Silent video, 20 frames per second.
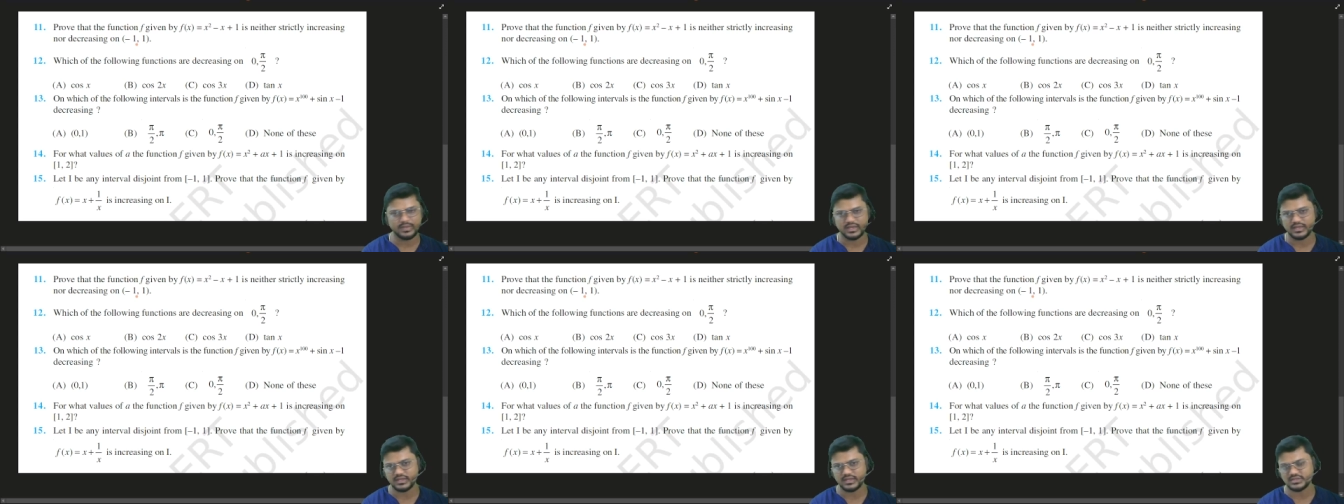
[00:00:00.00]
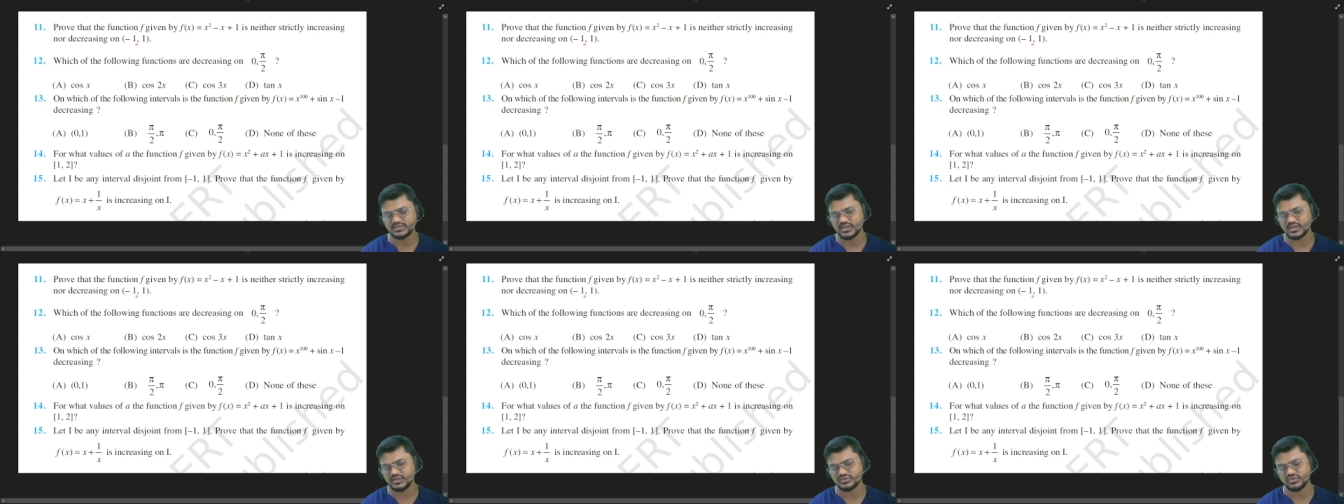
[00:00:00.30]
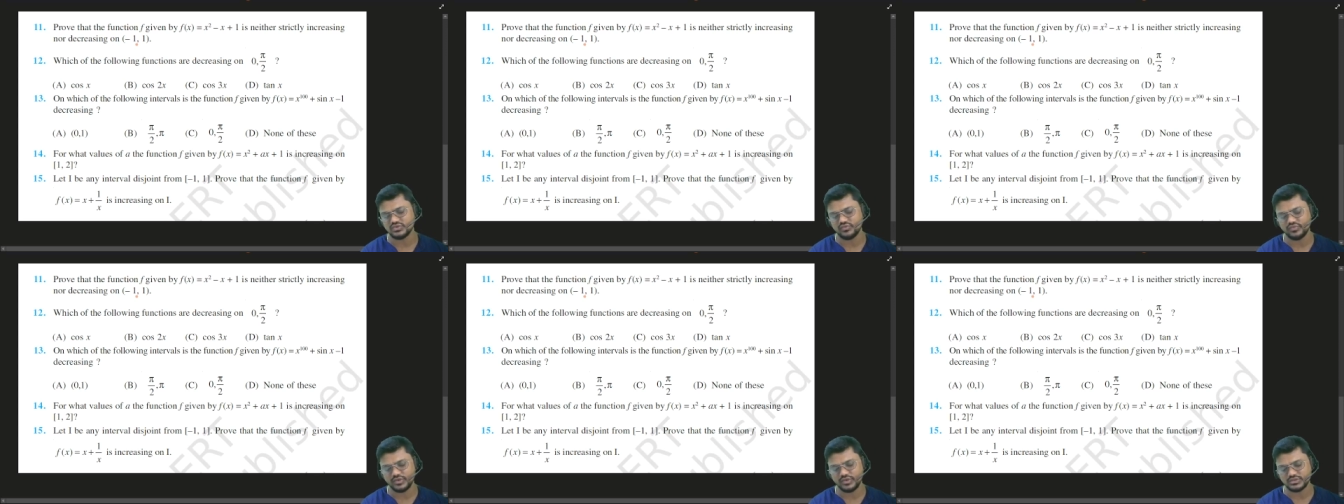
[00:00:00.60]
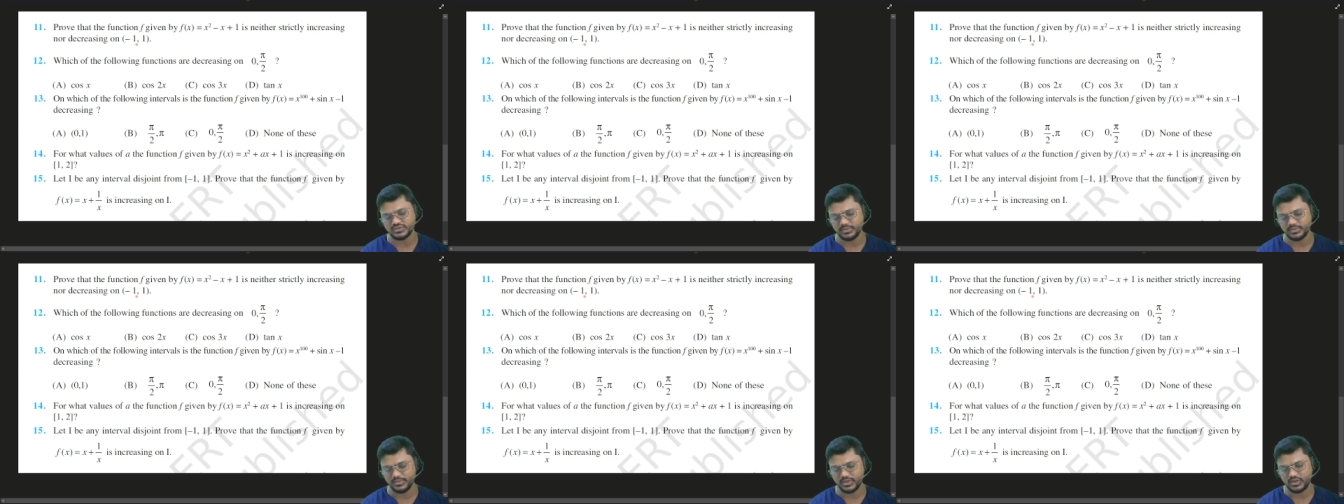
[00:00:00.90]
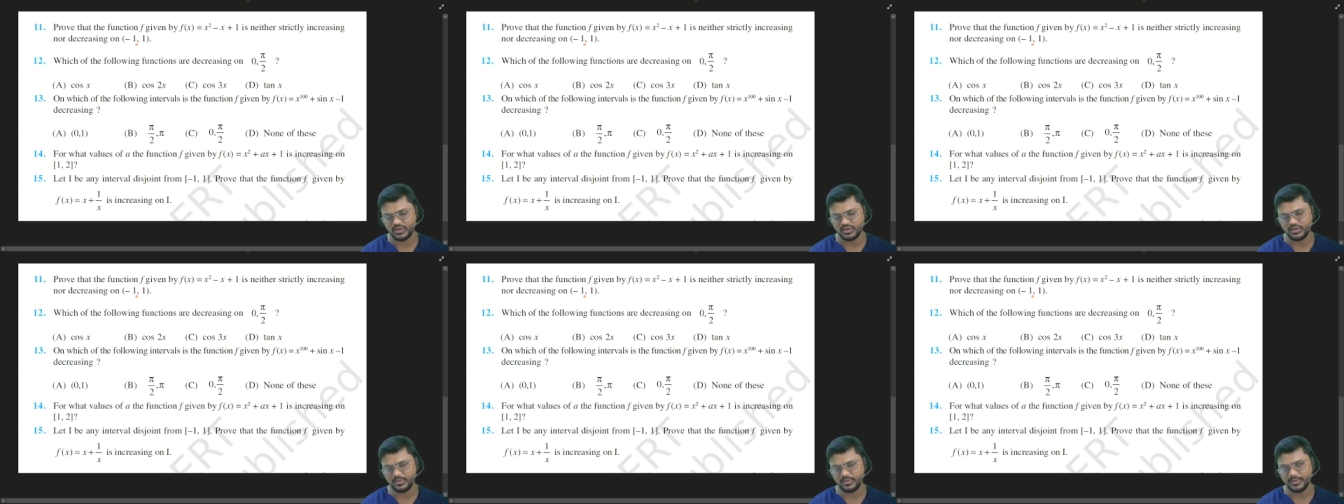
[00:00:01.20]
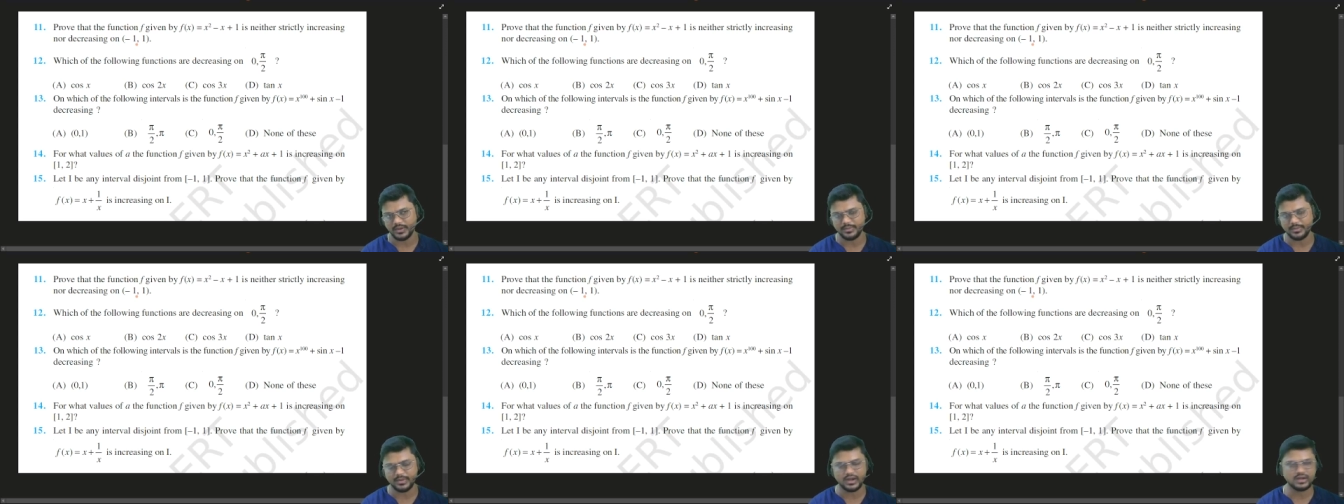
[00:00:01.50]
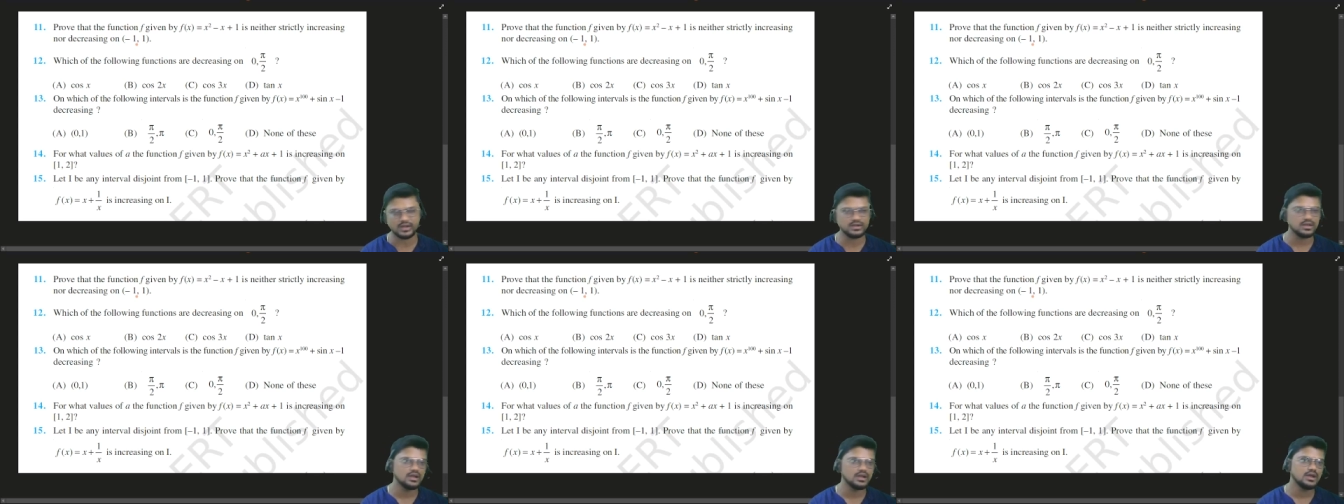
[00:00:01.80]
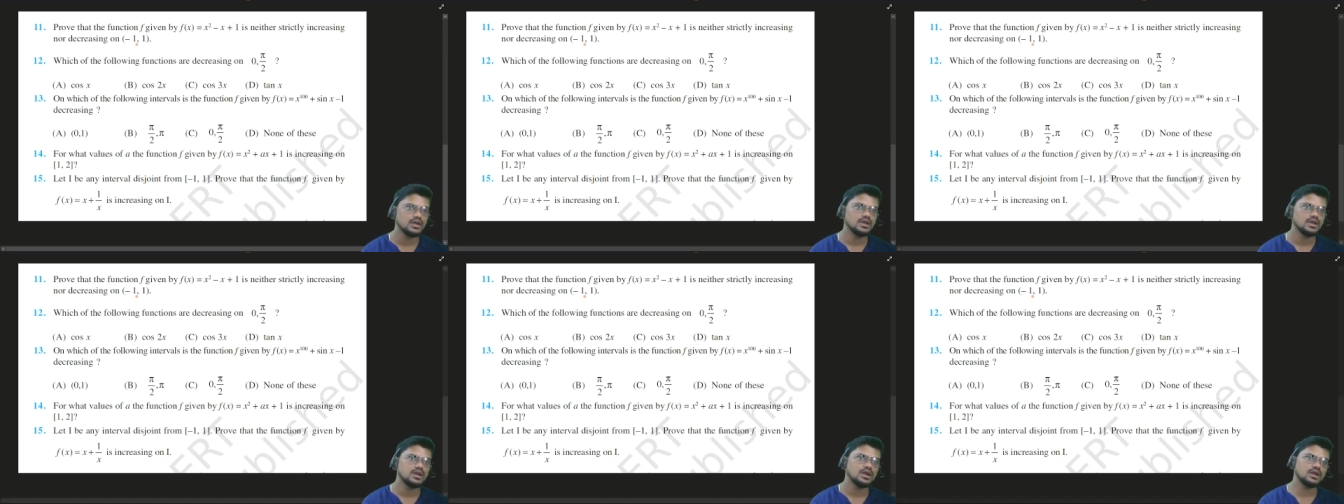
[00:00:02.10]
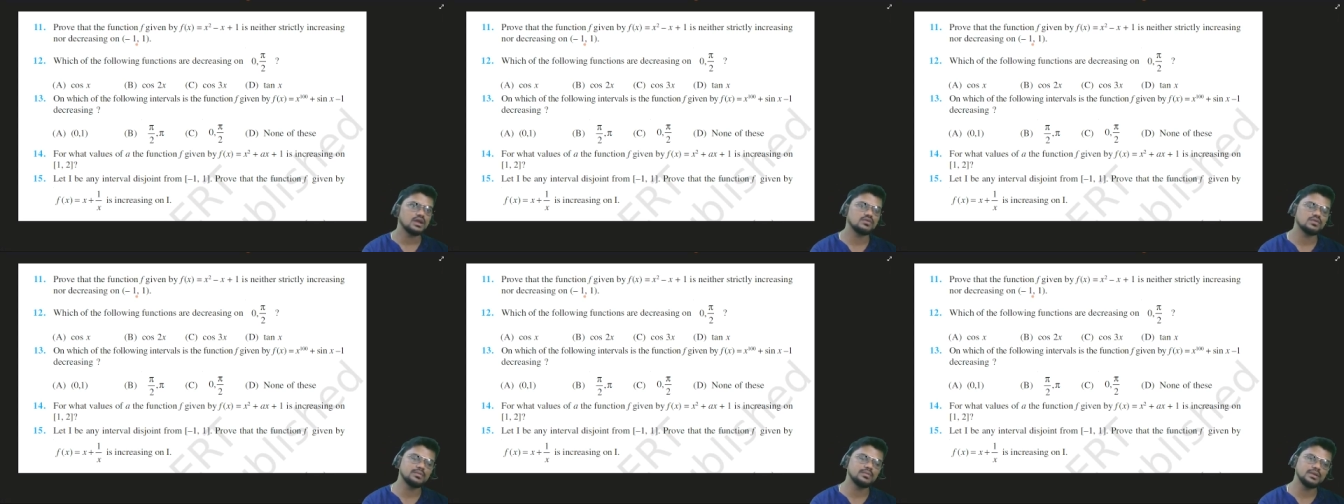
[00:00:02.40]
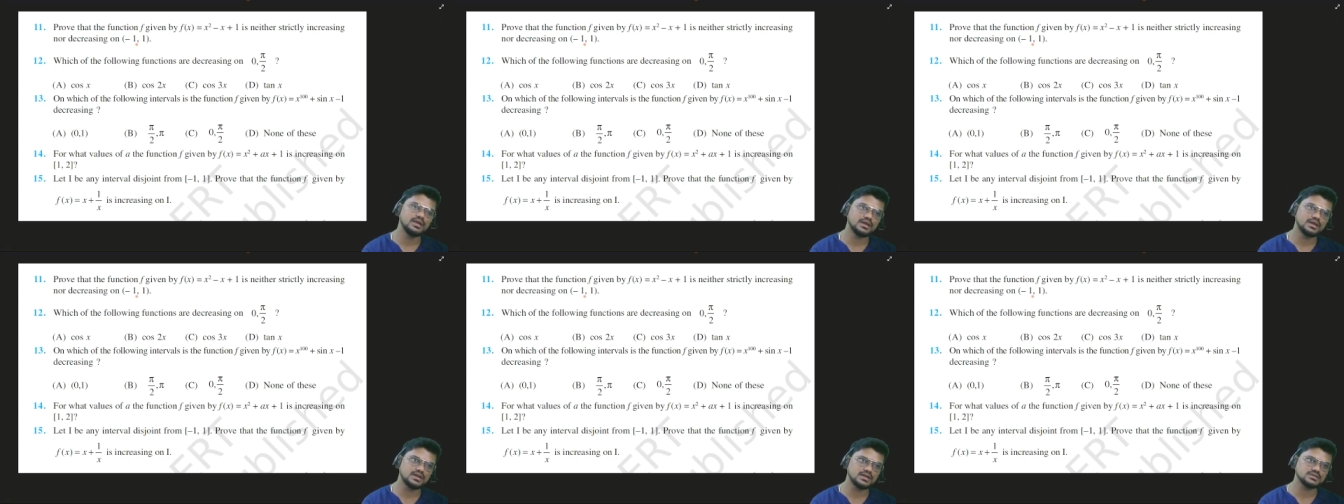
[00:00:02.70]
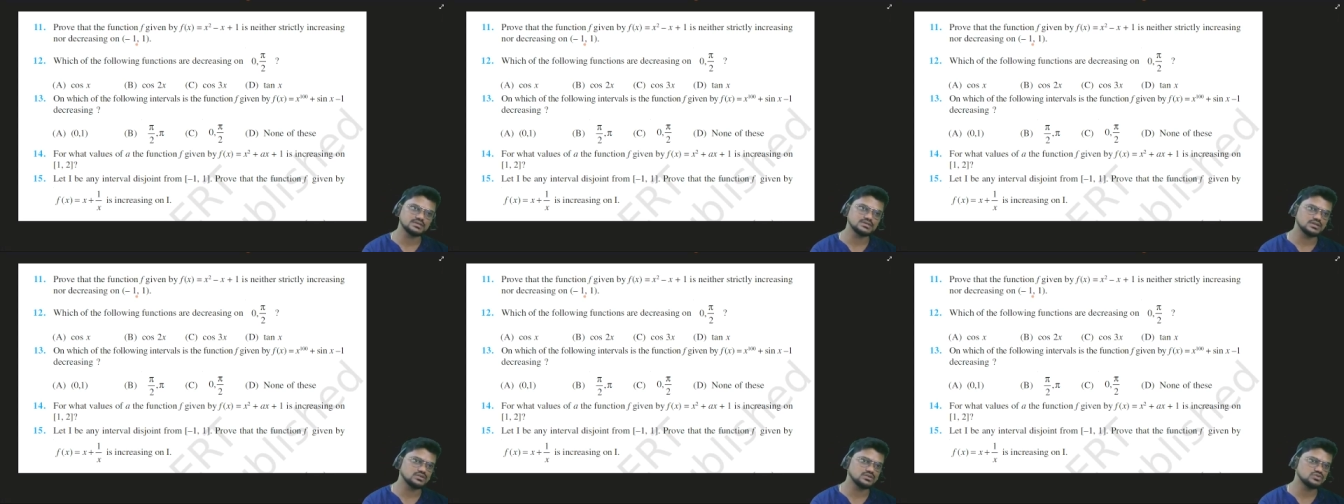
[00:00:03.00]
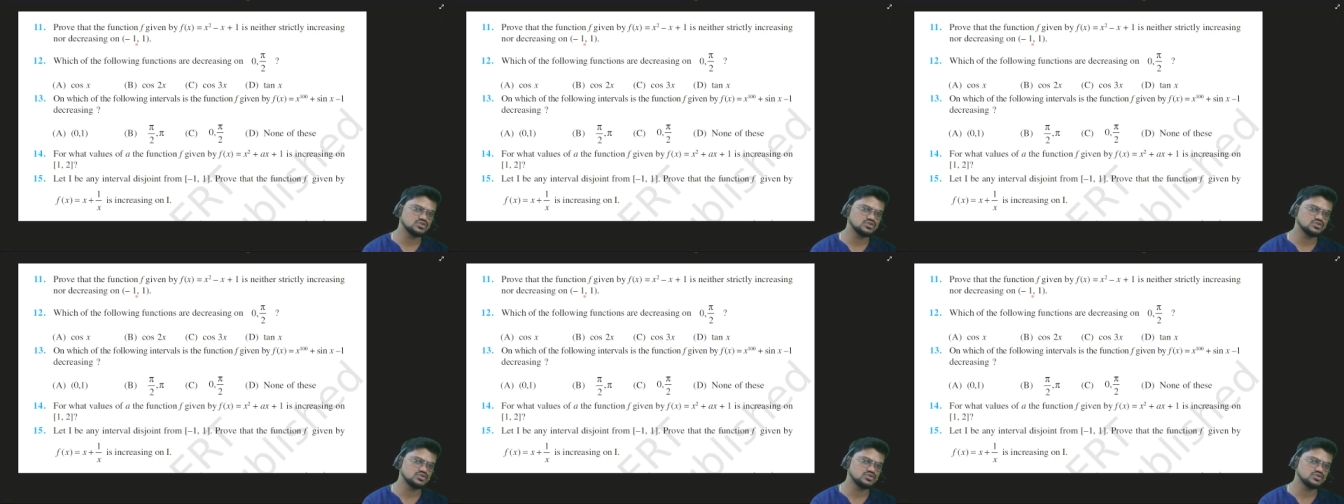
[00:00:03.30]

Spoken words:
increasing, and for some particular part it will be decreasing.